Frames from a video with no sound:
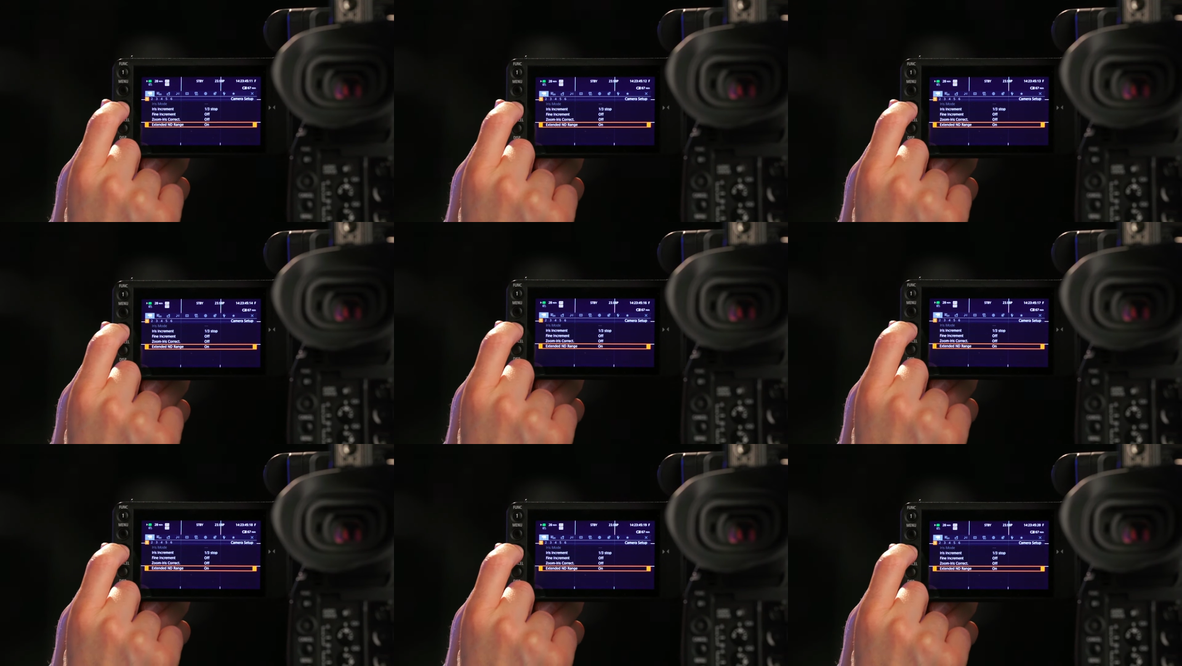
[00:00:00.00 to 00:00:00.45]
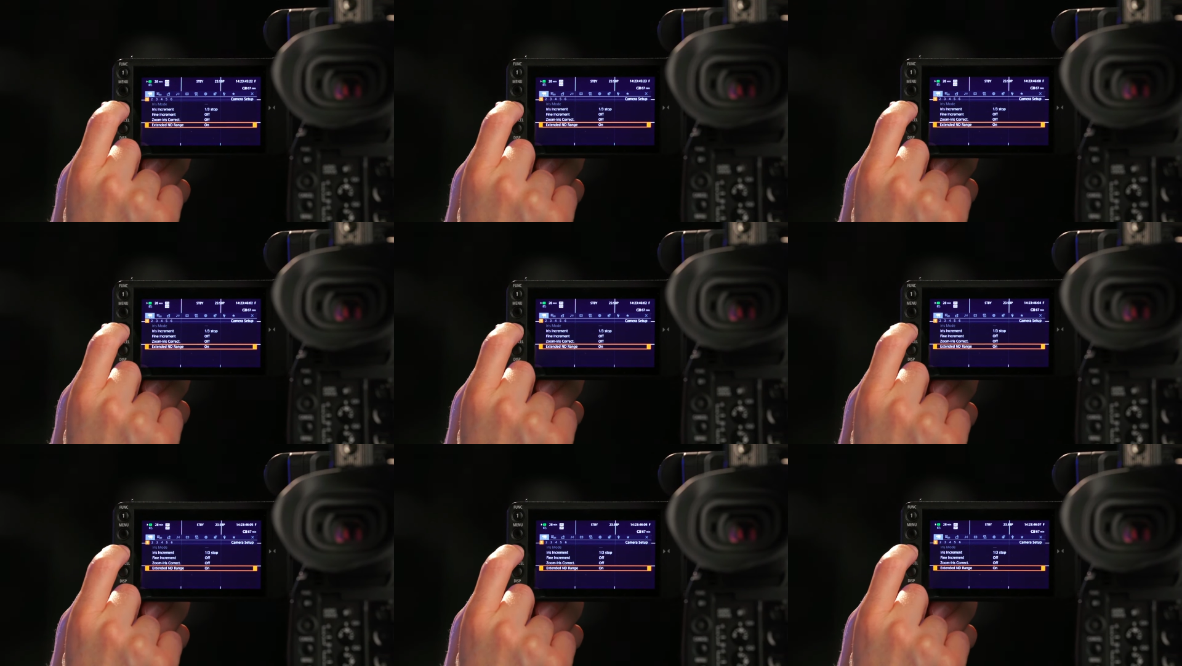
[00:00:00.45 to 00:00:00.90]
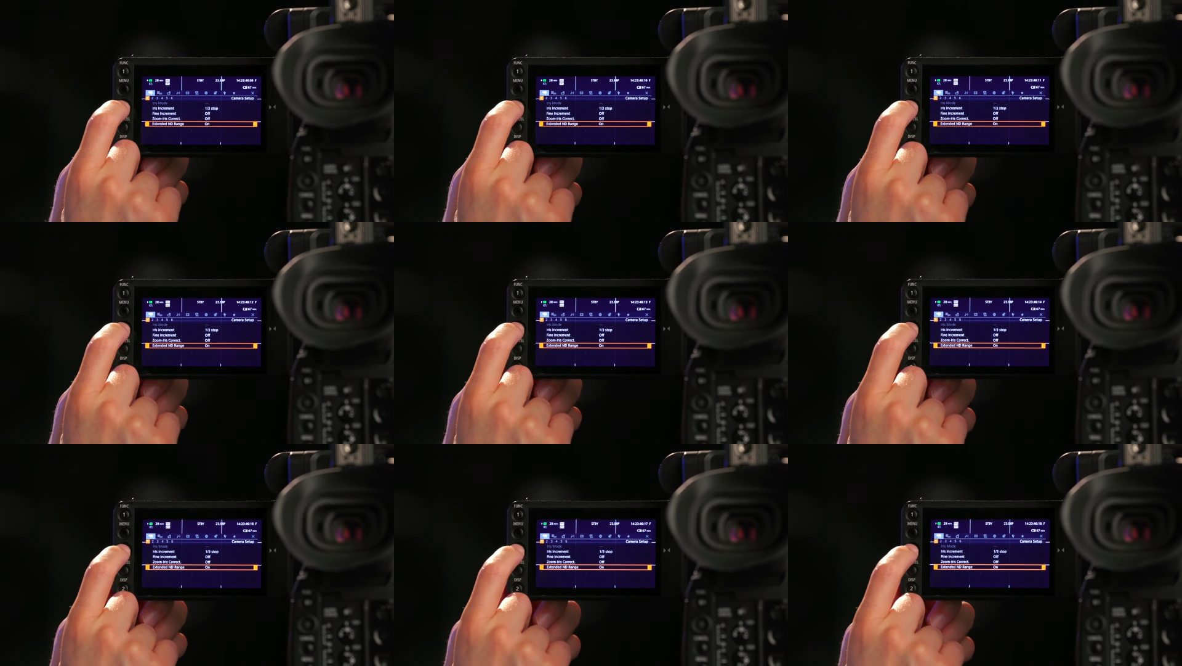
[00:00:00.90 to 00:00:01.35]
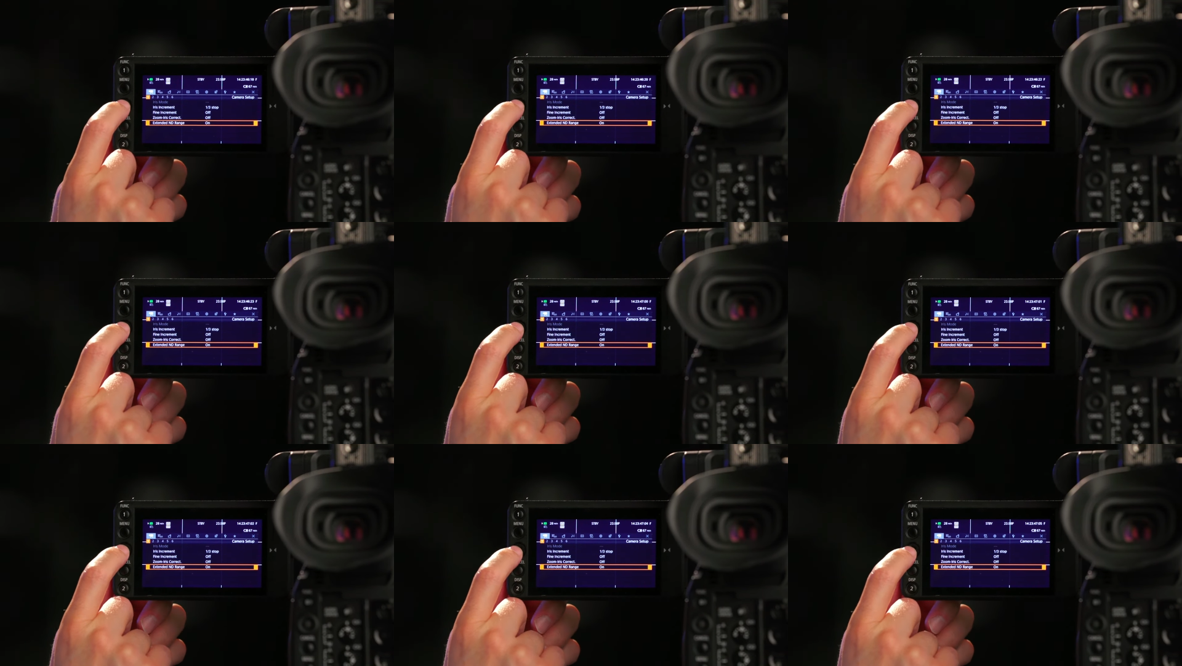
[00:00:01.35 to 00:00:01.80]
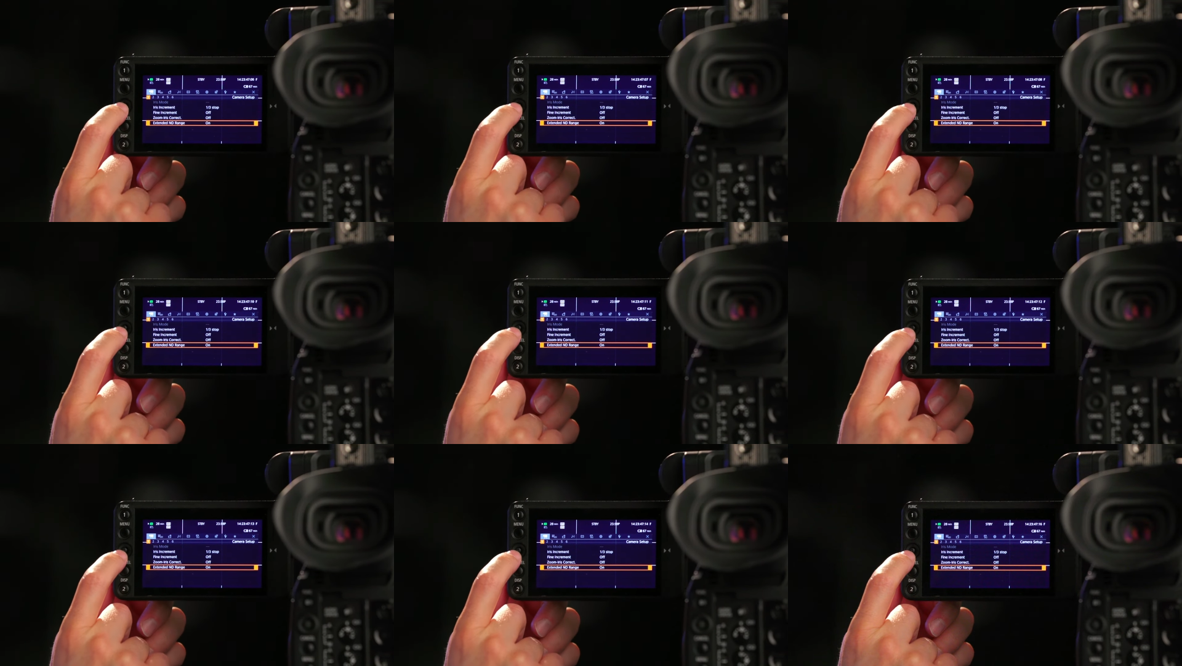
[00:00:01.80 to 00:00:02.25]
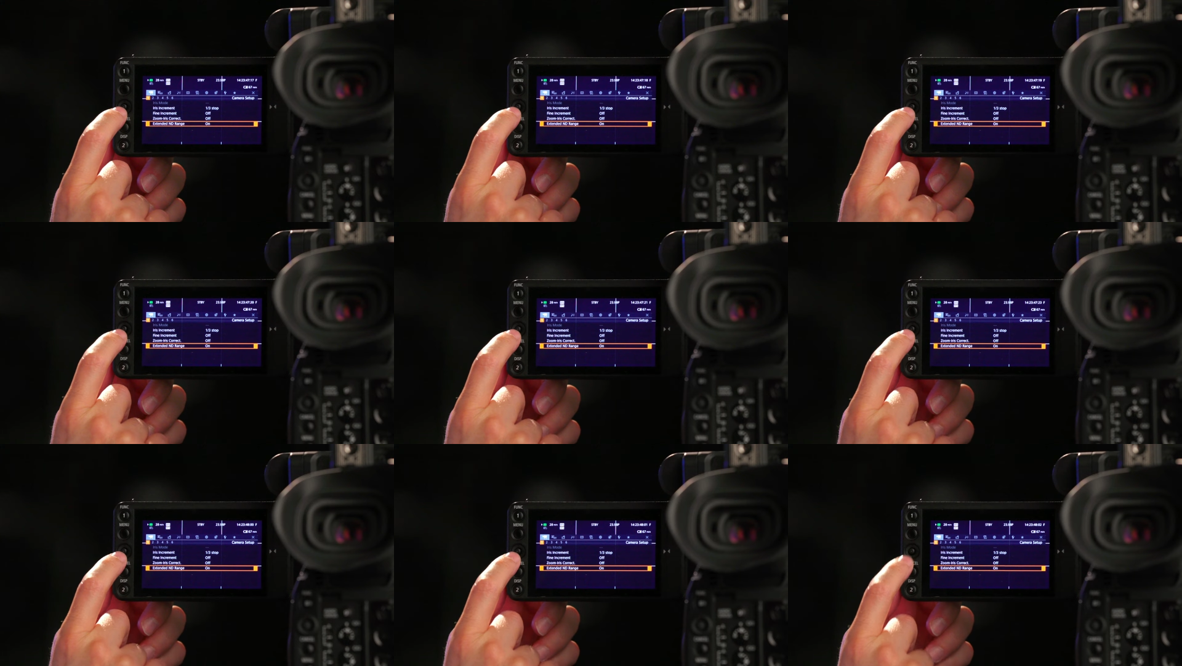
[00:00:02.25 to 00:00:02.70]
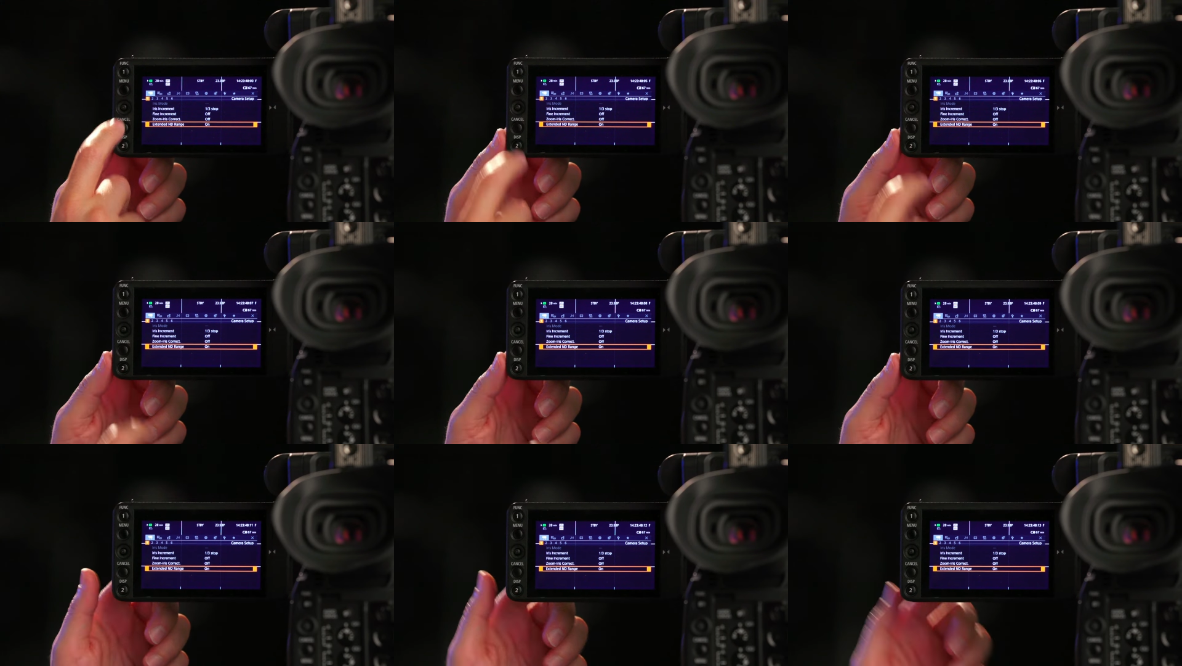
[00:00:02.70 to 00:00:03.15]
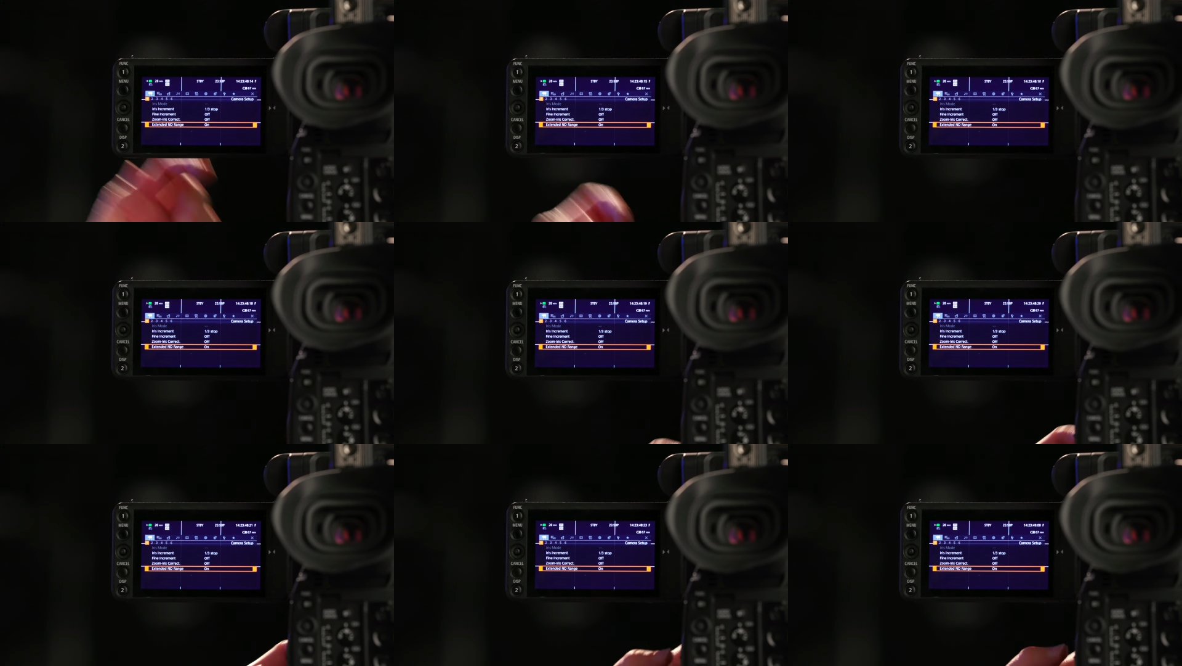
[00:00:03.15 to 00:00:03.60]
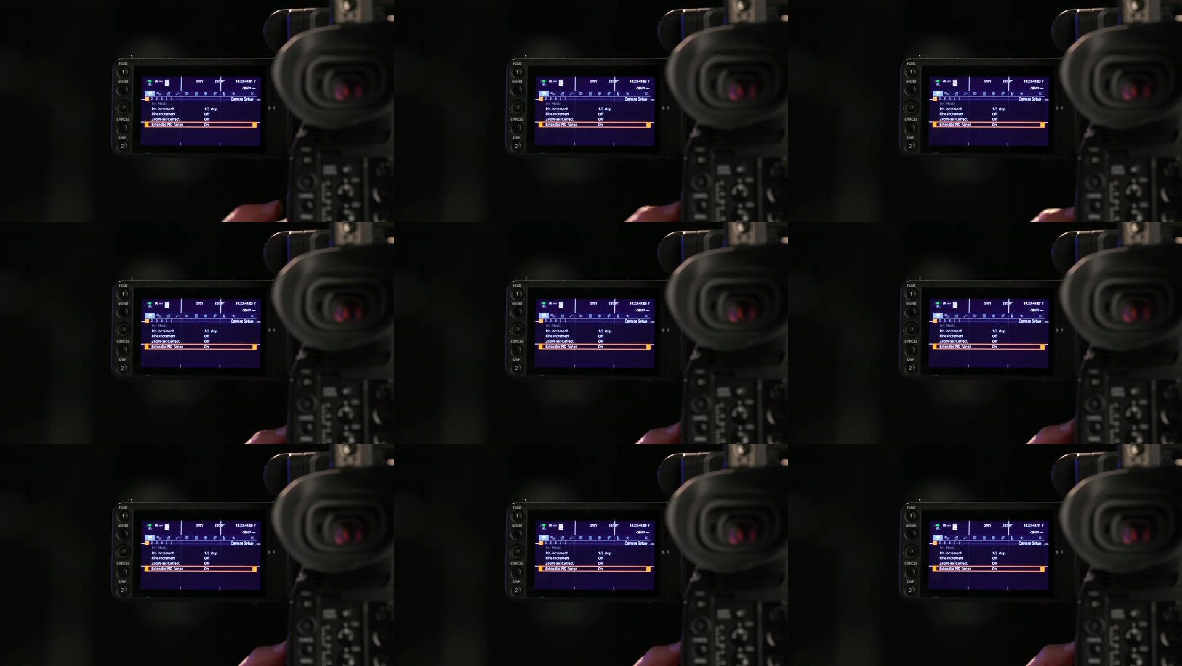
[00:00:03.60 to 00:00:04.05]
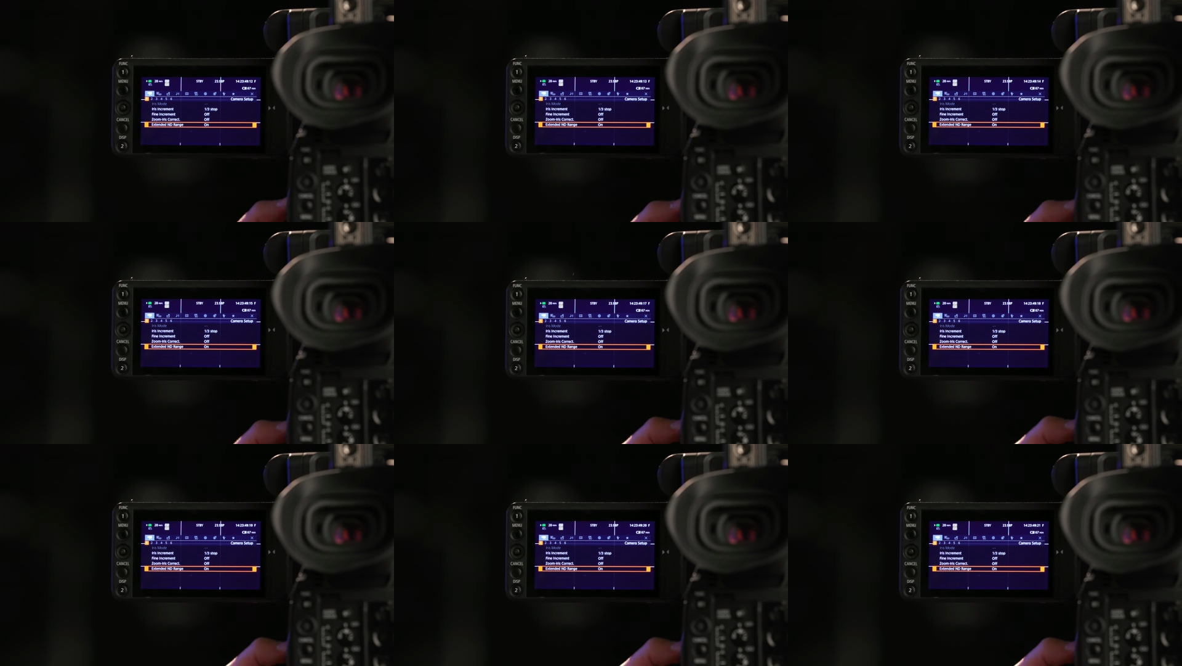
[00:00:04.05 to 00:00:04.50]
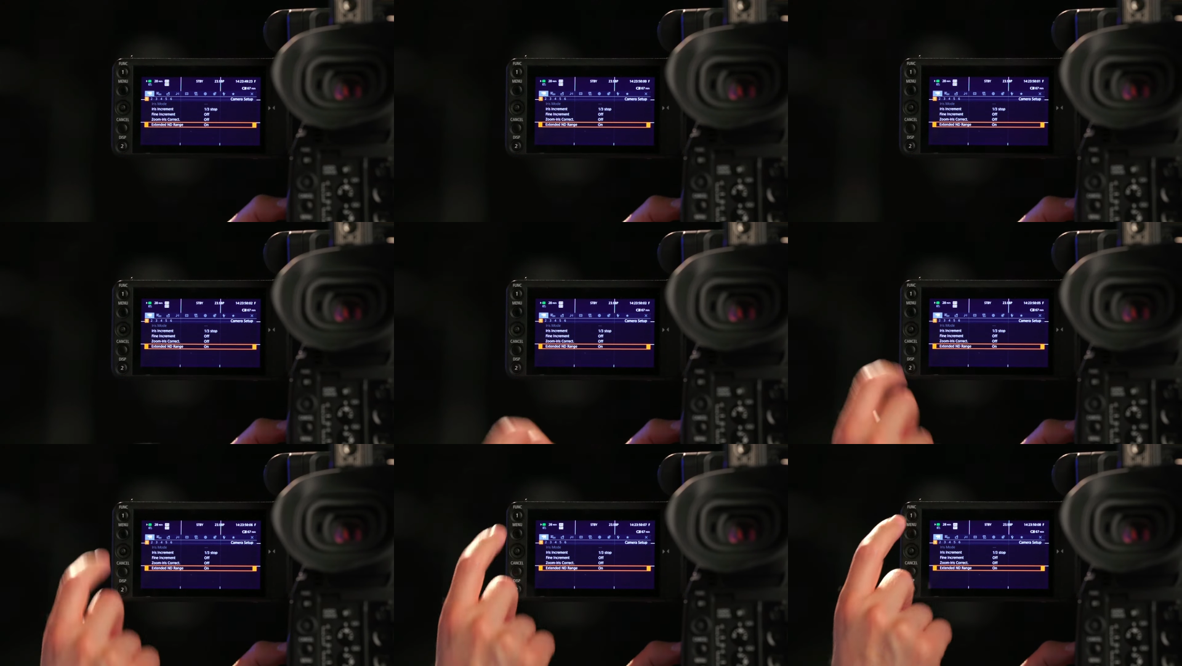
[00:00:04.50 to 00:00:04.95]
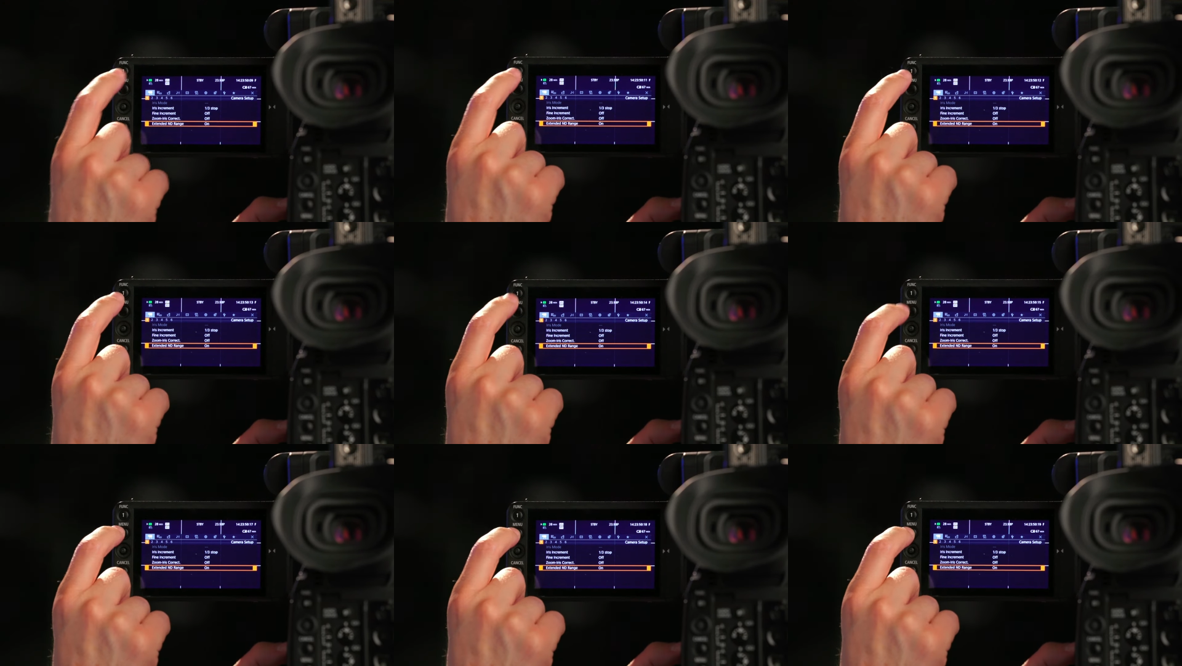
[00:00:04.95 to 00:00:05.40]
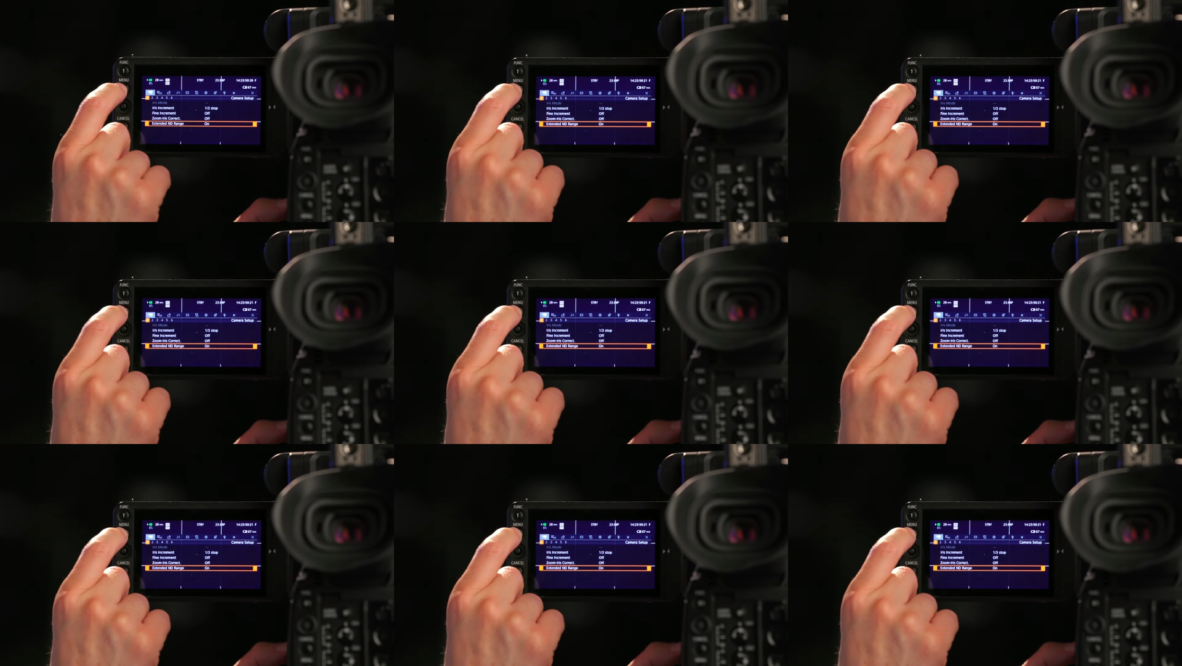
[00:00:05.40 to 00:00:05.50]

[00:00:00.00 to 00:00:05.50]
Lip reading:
[unreadable: no face in view]